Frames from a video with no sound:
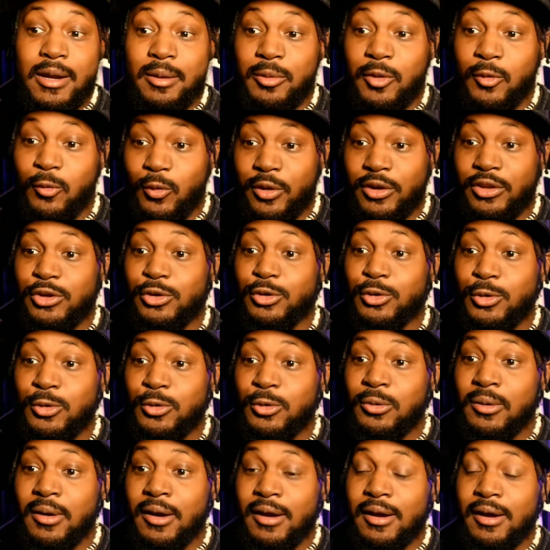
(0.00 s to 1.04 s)
mean, when
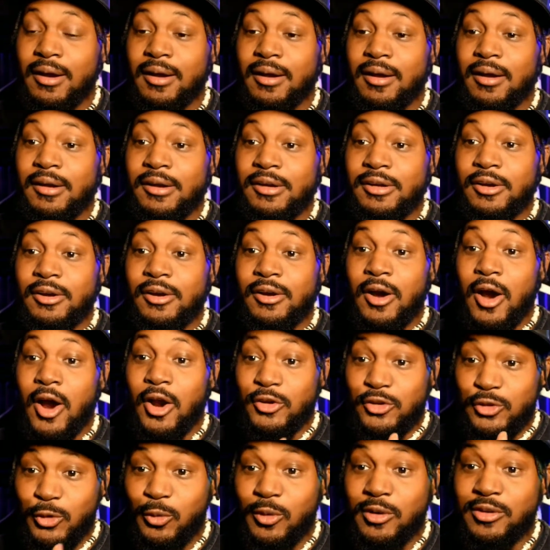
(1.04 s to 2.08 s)
you are
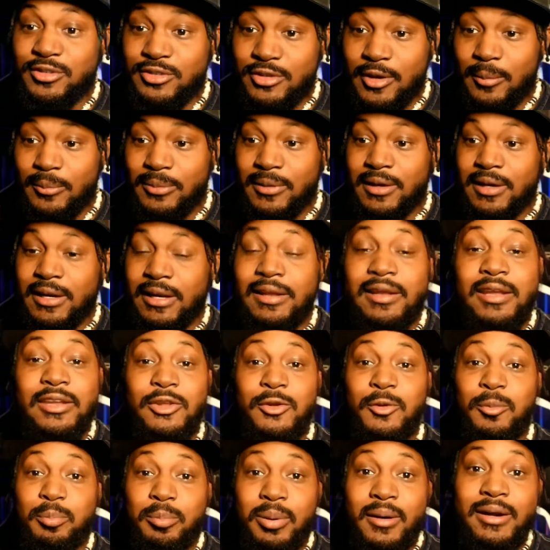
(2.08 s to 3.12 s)
doing something and then
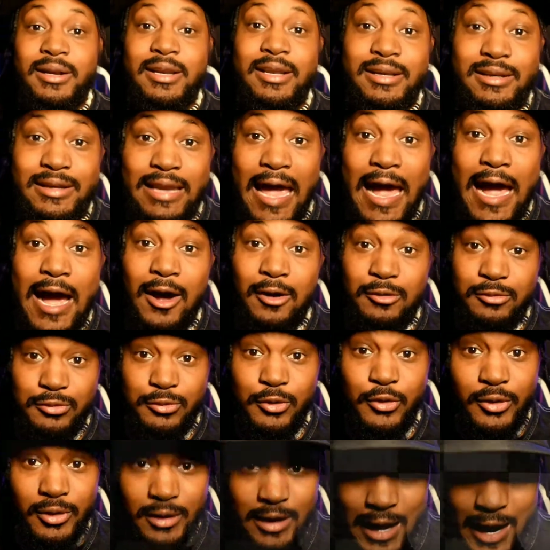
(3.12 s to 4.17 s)
you putting it down
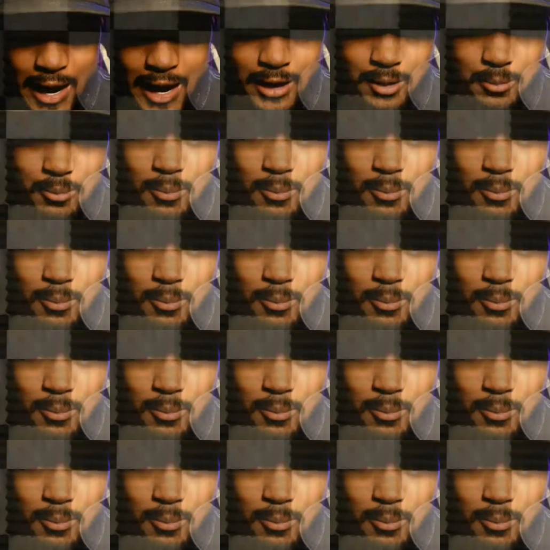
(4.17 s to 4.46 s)
for 9